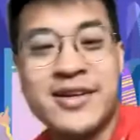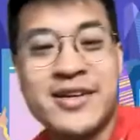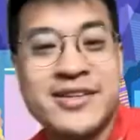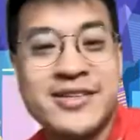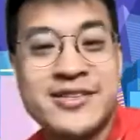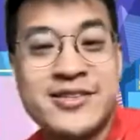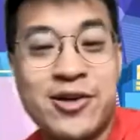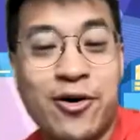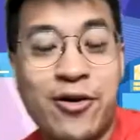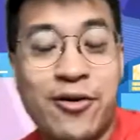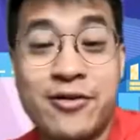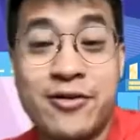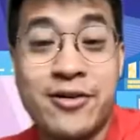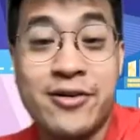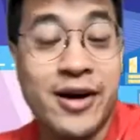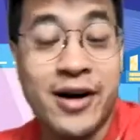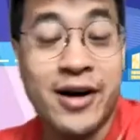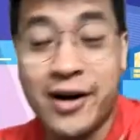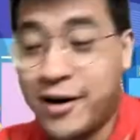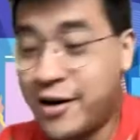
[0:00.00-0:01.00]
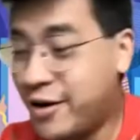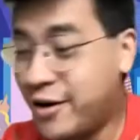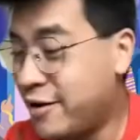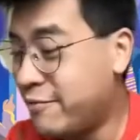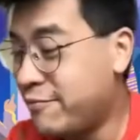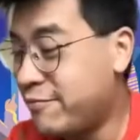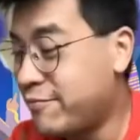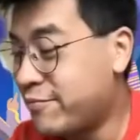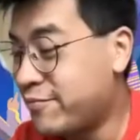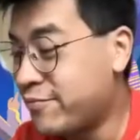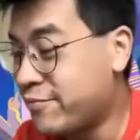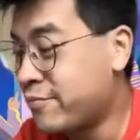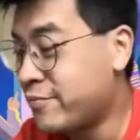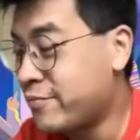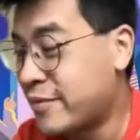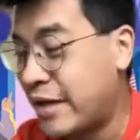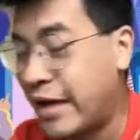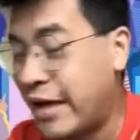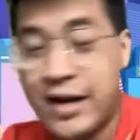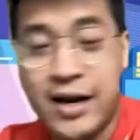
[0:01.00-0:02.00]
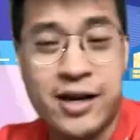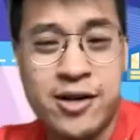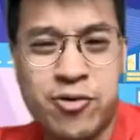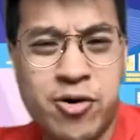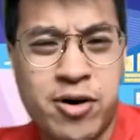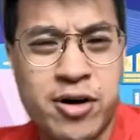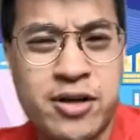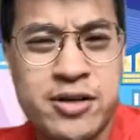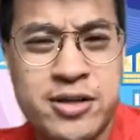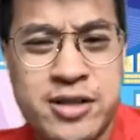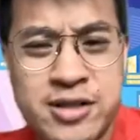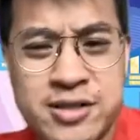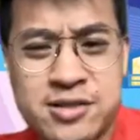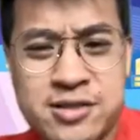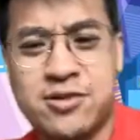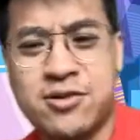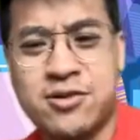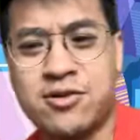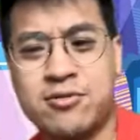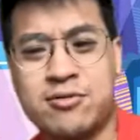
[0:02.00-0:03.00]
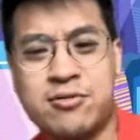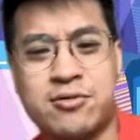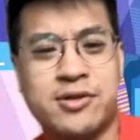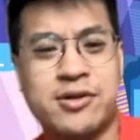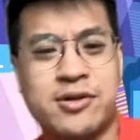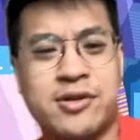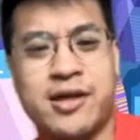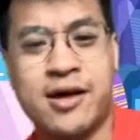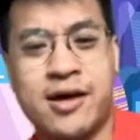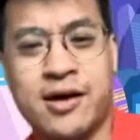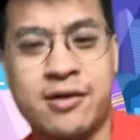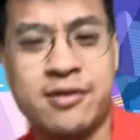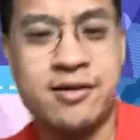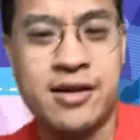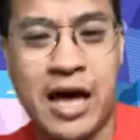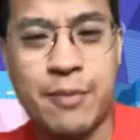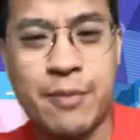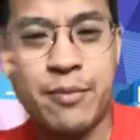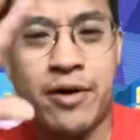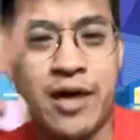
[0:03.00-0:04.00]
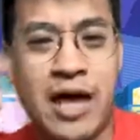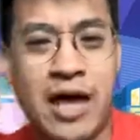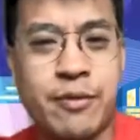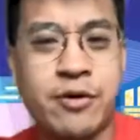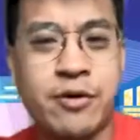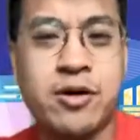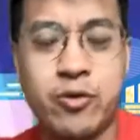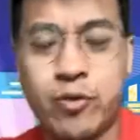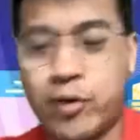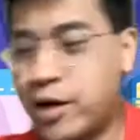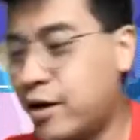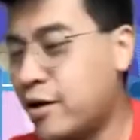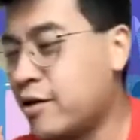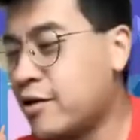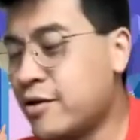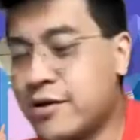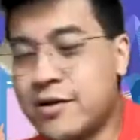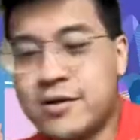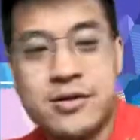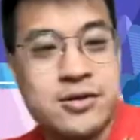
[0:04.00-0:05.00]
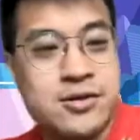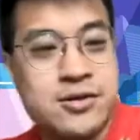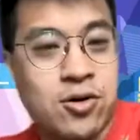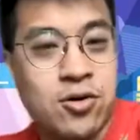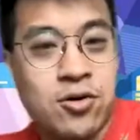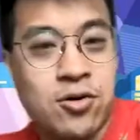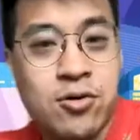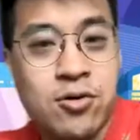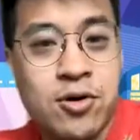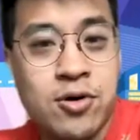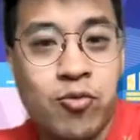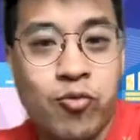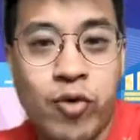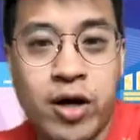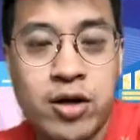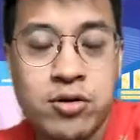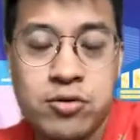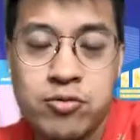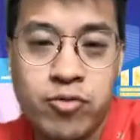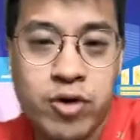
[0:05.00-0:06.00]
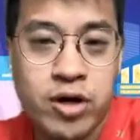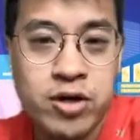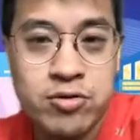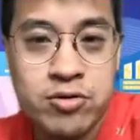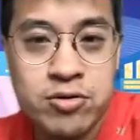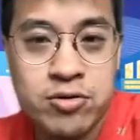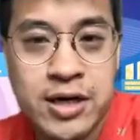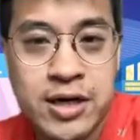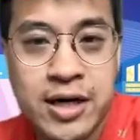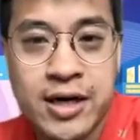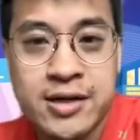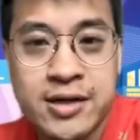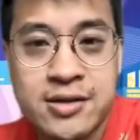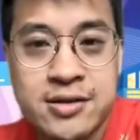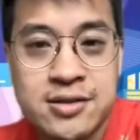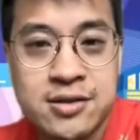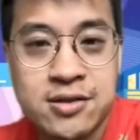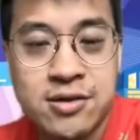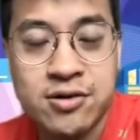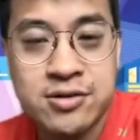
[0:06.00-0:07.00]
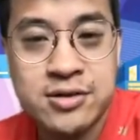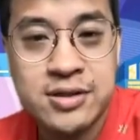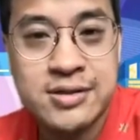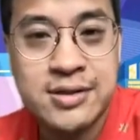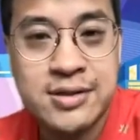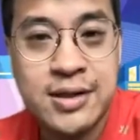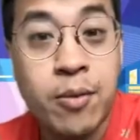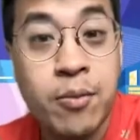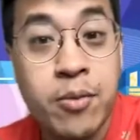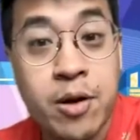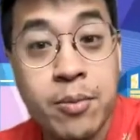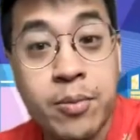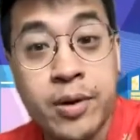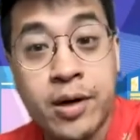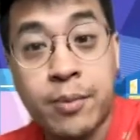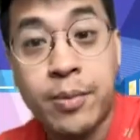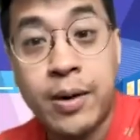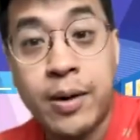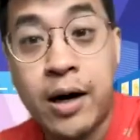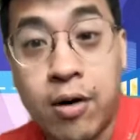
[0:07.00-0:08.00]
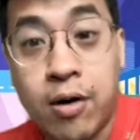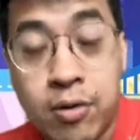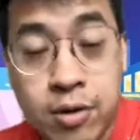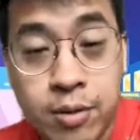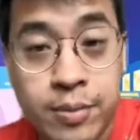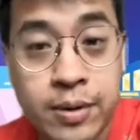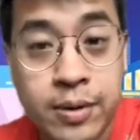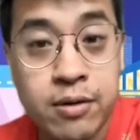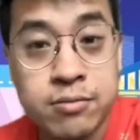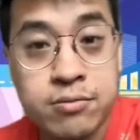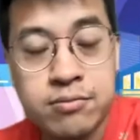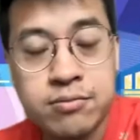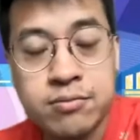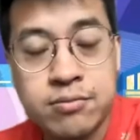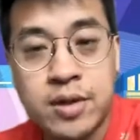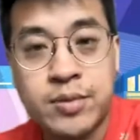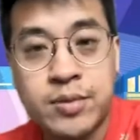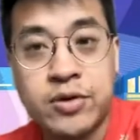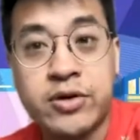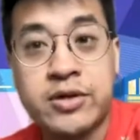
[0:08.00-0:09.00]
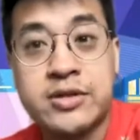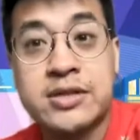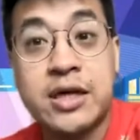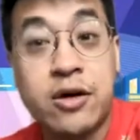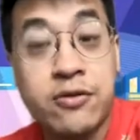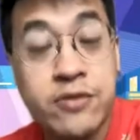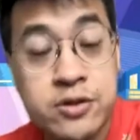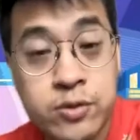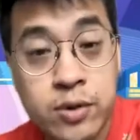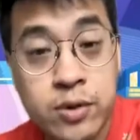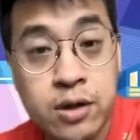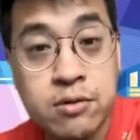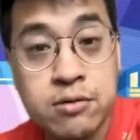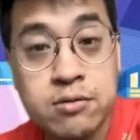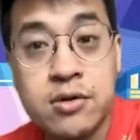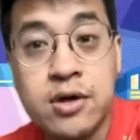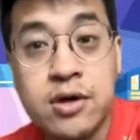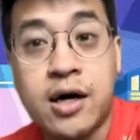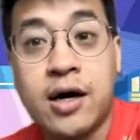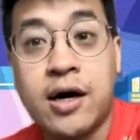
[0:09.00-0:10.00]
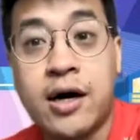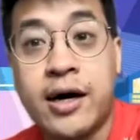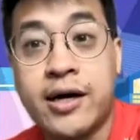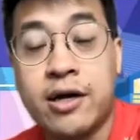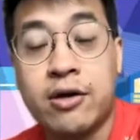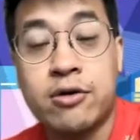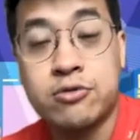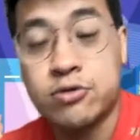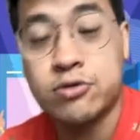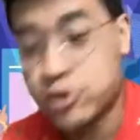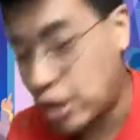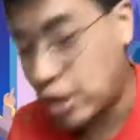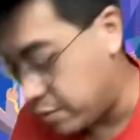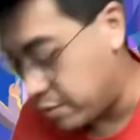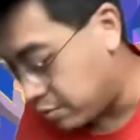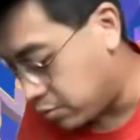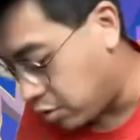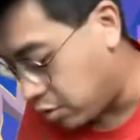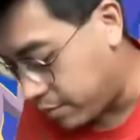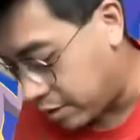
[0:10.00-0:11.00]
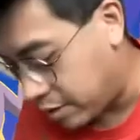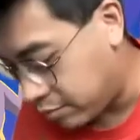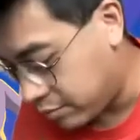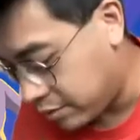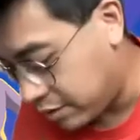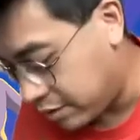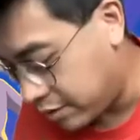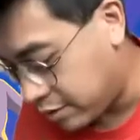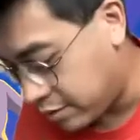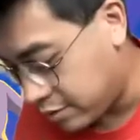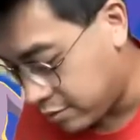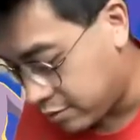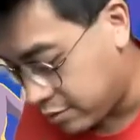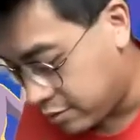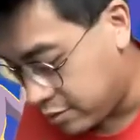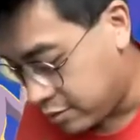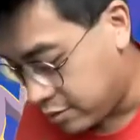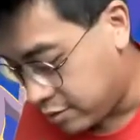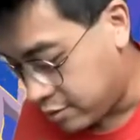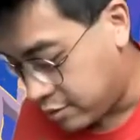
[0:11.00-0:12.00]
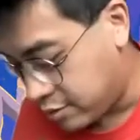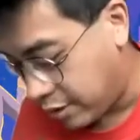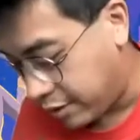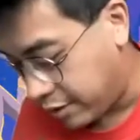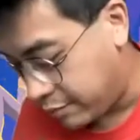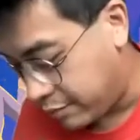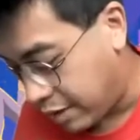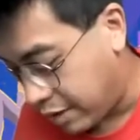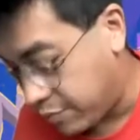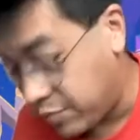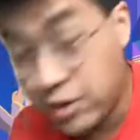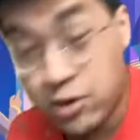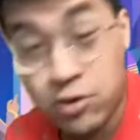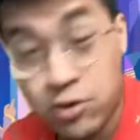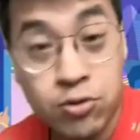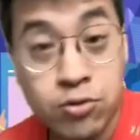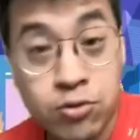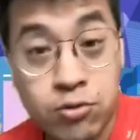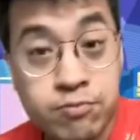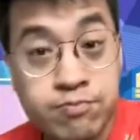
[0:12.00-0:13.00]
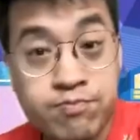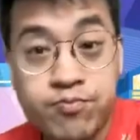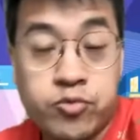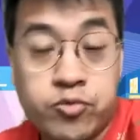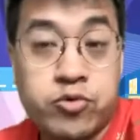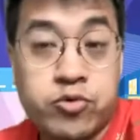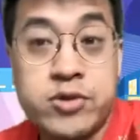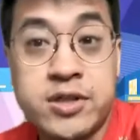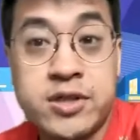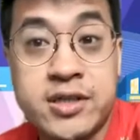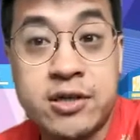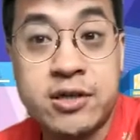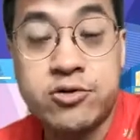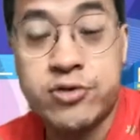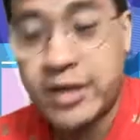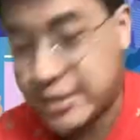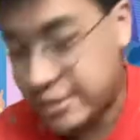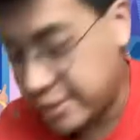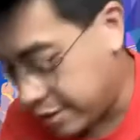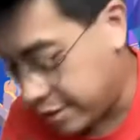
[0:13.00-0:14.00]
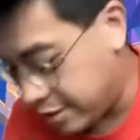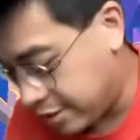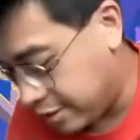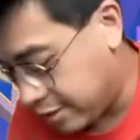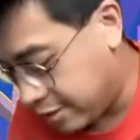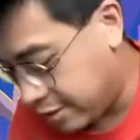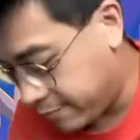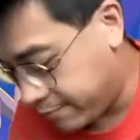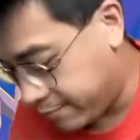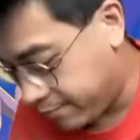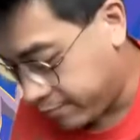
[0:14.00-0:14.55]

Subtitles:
So and I don't want to just yammer away. So why don't you guys just tell me a bit about maybe yourself as well. I can also share a bit more about me, and I'm happy to just address any